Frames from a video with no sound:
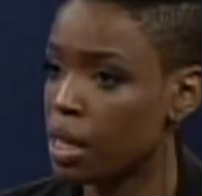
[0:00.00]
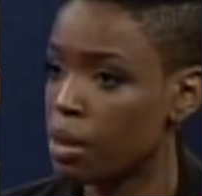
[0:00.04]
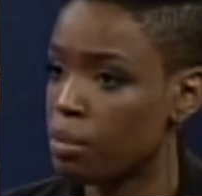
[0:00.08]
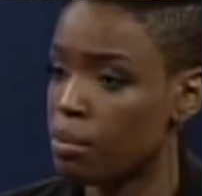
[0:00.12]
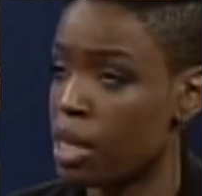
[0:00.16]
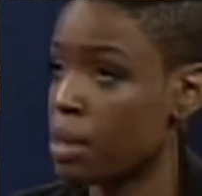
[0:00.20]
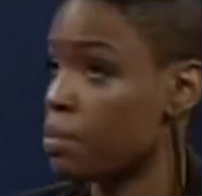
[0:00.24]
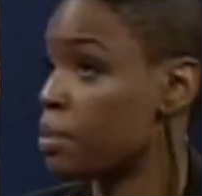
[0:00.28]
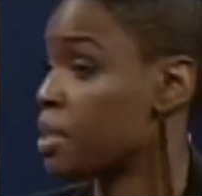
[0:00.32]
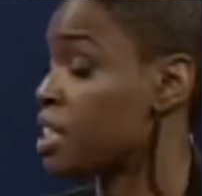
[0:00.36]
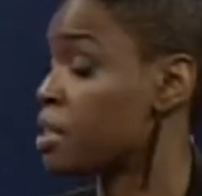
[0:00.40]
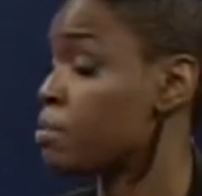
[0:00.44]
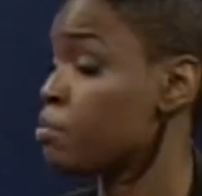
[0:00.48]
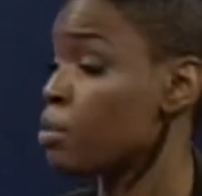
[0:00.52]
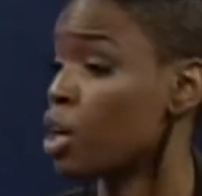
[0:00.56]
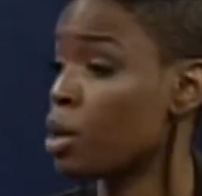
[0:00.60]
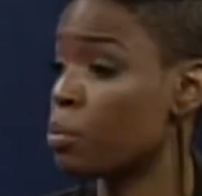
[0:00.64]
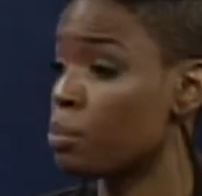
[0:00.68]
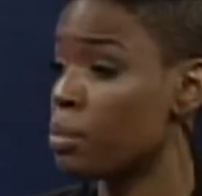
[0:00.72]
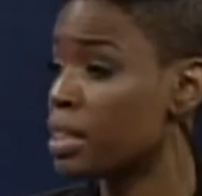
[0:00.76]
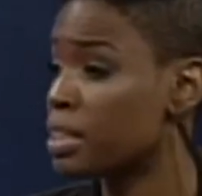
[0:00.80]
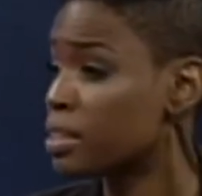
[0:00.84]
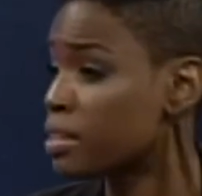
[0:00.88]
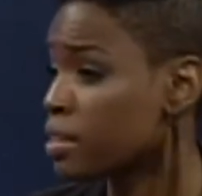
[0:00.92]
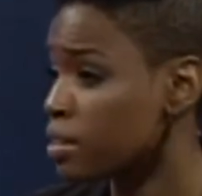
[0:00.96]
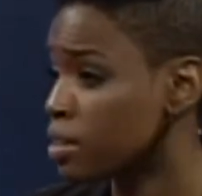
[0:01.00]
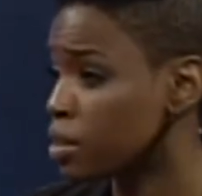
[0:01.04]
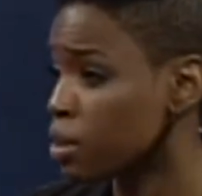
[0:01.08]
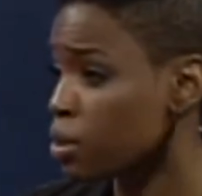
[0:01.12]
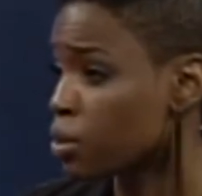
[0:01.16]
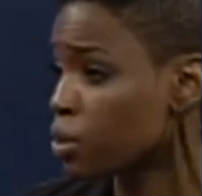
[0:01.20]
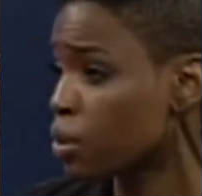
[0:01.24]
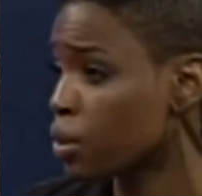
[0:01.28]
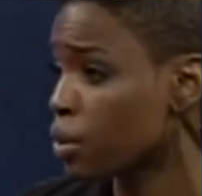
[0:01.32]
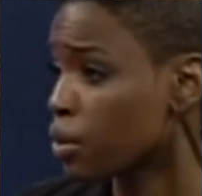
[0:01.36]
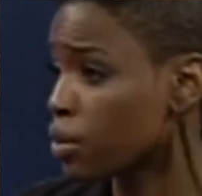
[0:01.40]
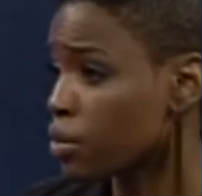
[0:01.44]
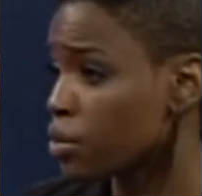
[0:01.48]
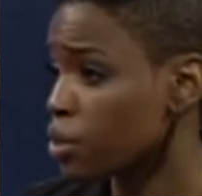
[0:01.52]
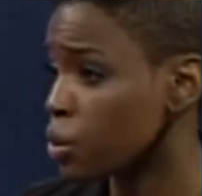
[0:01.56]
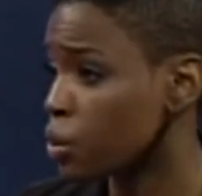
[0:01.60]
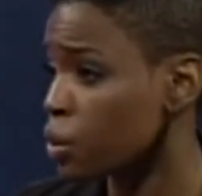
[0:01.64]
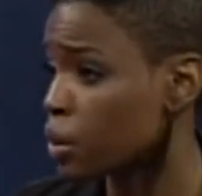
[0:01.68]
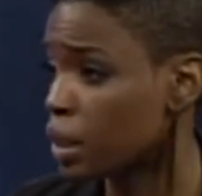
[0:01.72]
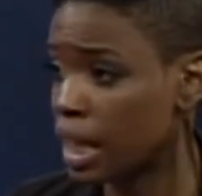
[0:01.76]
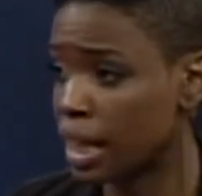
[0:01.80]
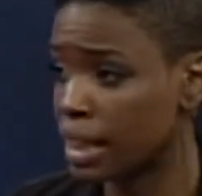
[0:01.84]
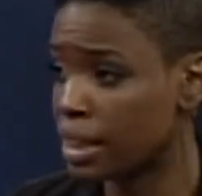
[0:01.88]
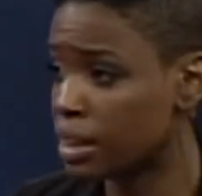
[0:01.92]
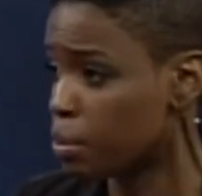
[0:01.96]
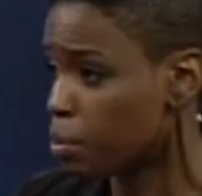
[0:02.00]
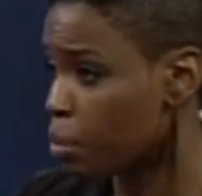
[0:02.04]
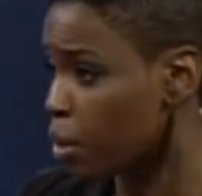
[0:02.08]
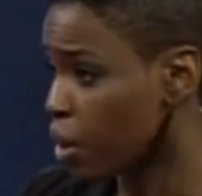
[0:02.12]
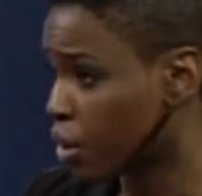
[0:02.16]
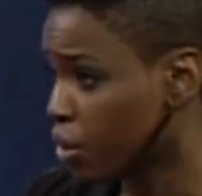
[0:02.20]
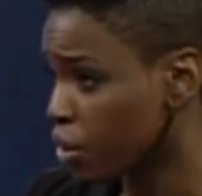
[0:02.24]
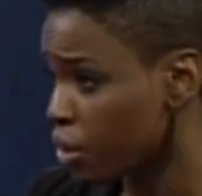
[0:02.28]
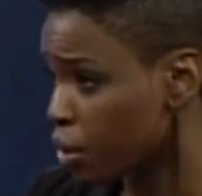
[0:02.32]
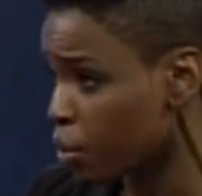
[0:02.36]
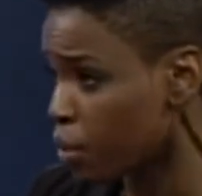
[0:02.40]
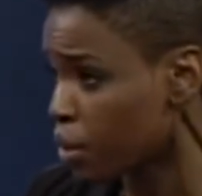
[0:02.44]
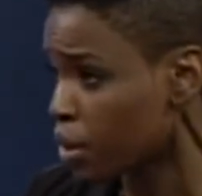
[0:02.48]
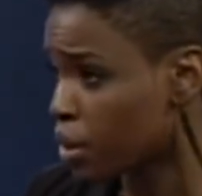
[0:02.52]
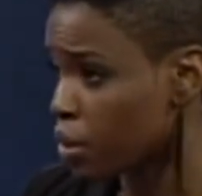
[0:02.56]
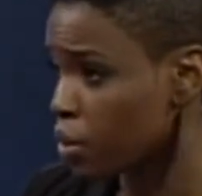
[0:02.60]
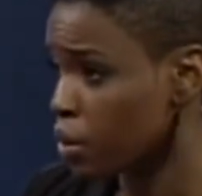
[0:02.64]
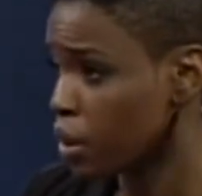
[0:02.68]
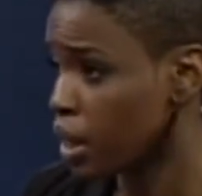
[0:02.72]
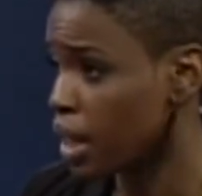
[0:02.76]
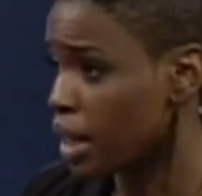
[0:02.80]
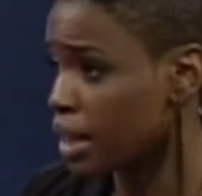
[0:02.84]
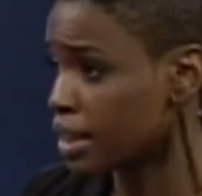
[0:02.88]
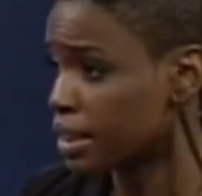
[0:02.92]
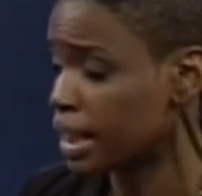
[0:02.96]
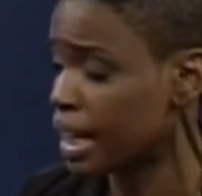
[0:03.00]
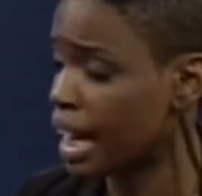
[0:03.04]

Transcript: maybe small business owners who would like to partner with you guys?